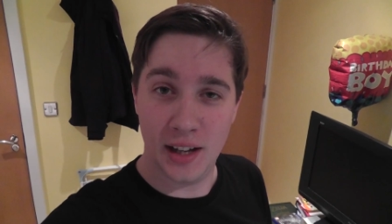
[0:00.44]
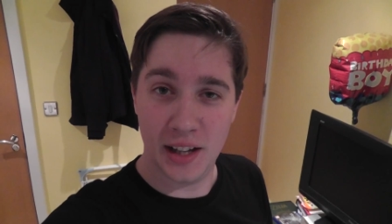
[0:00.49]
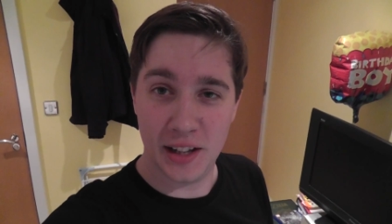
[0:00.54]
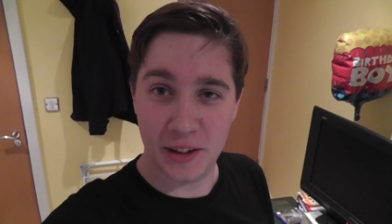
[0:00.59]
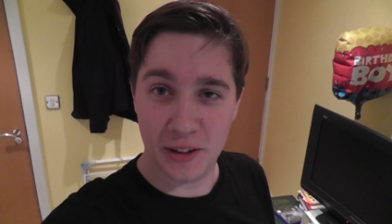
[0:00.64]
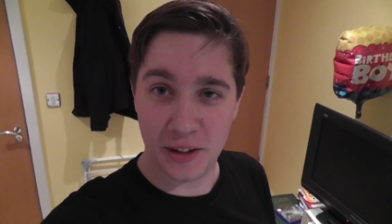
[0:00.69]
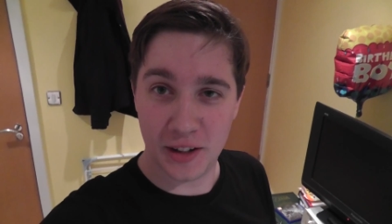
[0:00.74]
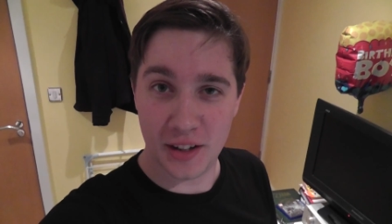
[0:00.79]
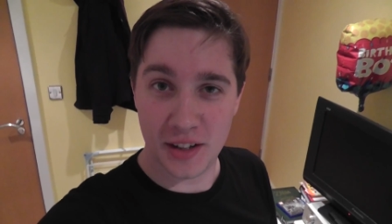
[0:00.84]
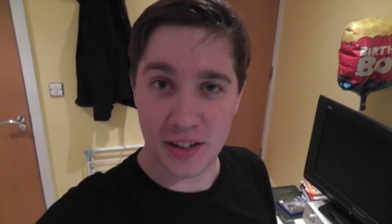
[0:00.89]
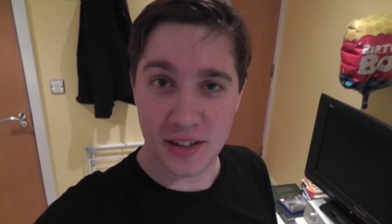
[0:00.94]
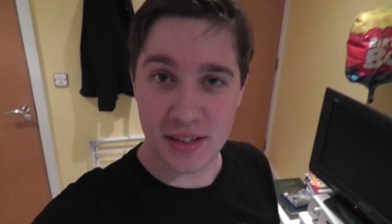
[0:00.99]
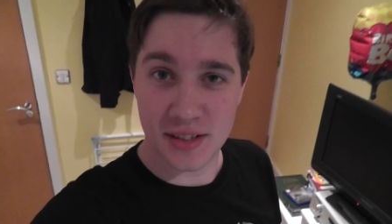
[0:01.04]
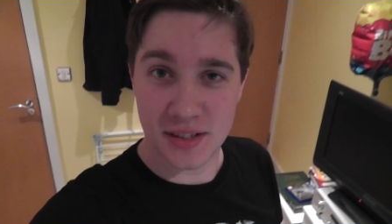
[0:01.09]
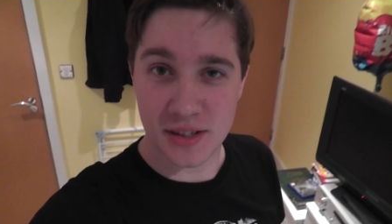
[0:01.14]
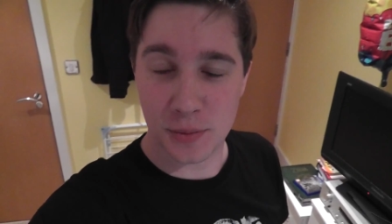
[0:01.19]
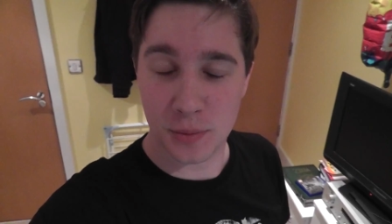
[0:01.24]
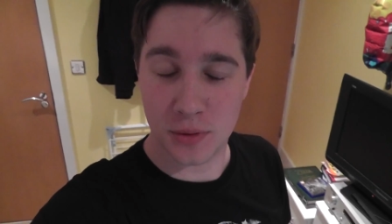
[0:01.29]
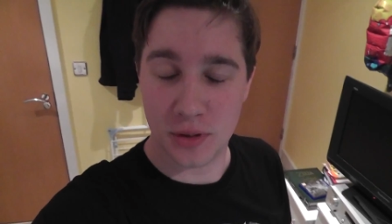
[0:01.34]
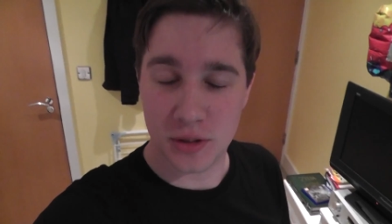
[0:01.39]
Hello
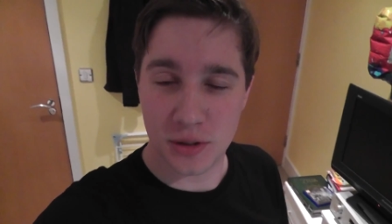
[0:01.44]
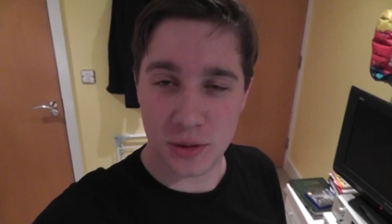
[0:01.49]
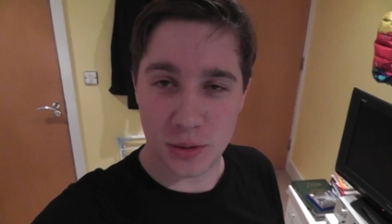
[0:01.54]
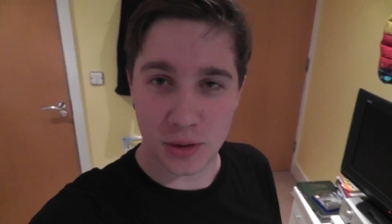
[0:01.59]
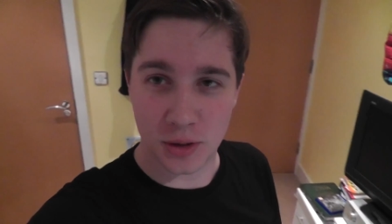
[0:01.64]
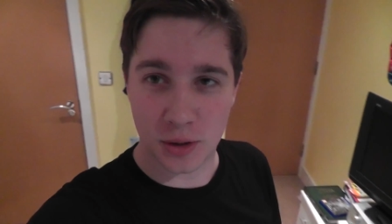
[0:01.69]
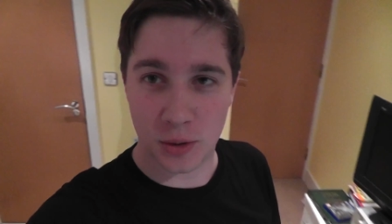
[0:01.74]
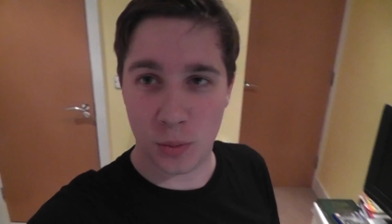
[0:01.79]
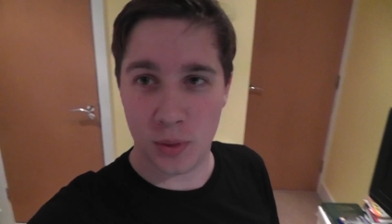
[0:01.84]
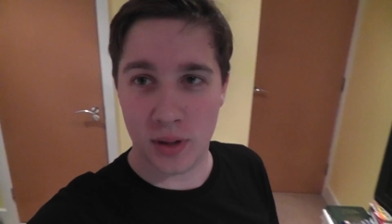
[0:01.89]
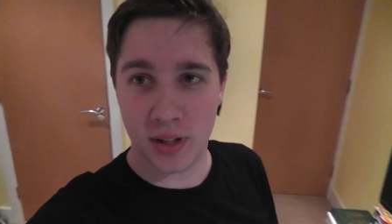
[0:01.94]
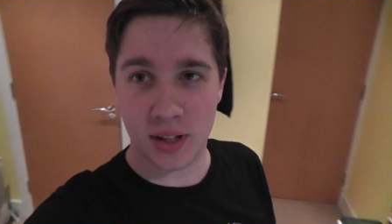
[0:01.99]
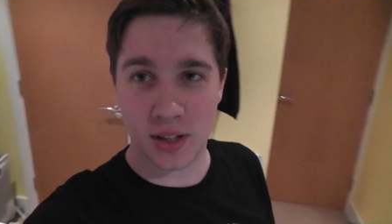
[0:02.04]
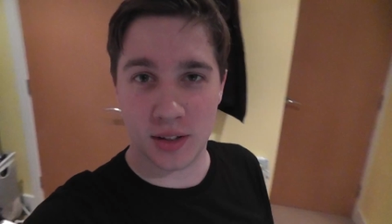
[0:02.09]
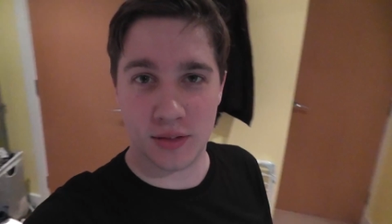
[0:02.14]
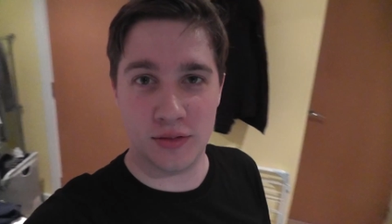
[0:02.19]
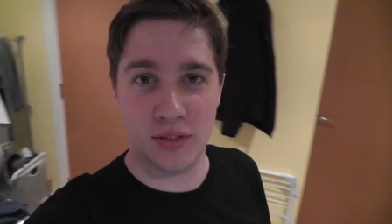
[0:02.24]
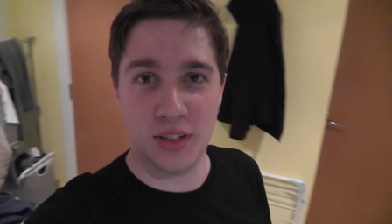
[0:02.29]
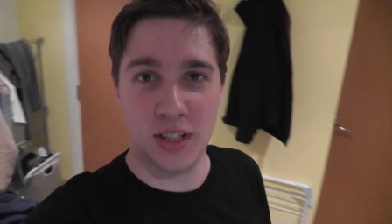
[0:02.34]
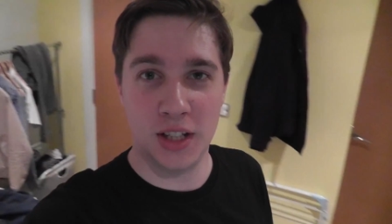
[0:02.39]
guys, just want to do a quick
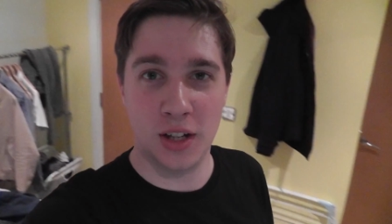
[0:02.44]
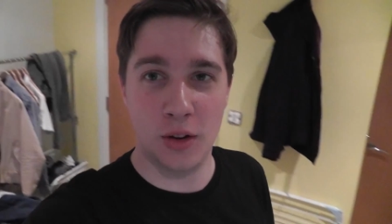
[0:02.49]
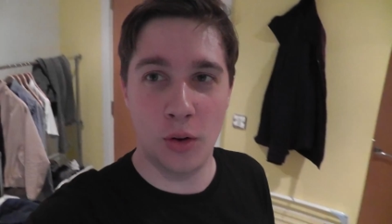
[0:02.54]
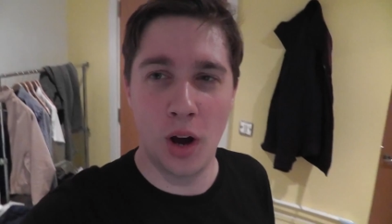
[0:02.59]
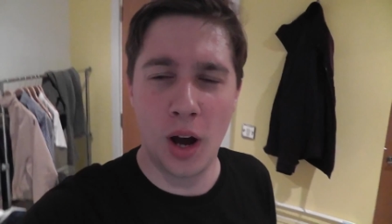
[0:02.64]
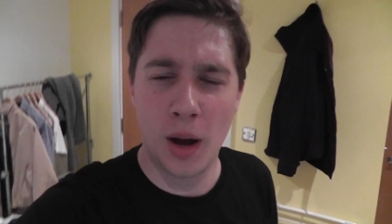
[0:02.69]
video